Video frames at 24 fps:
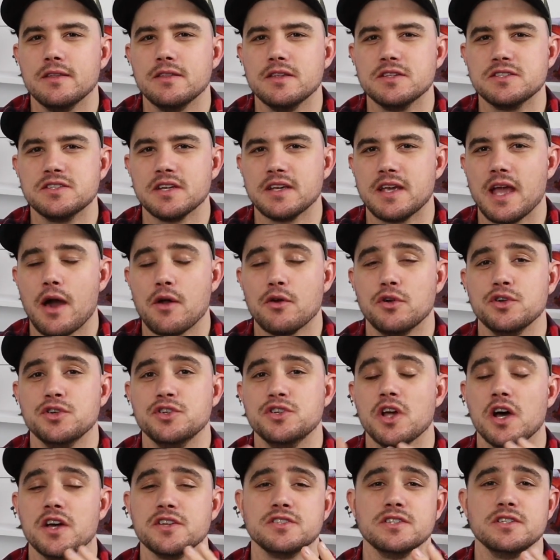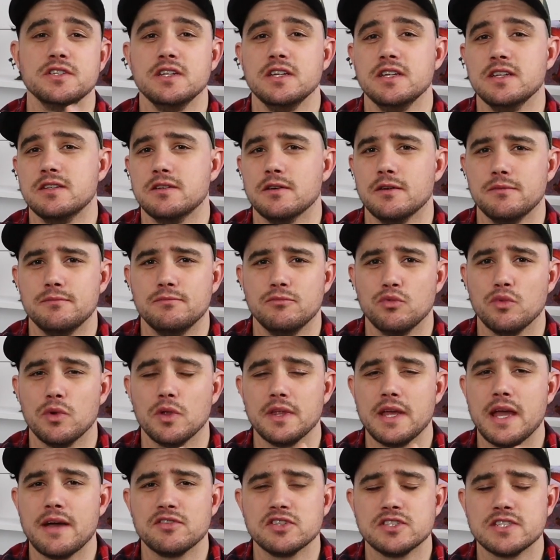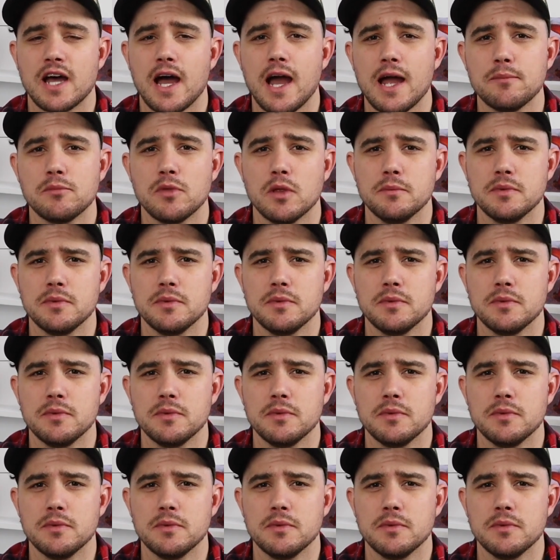this encounter doesn't need to really have a time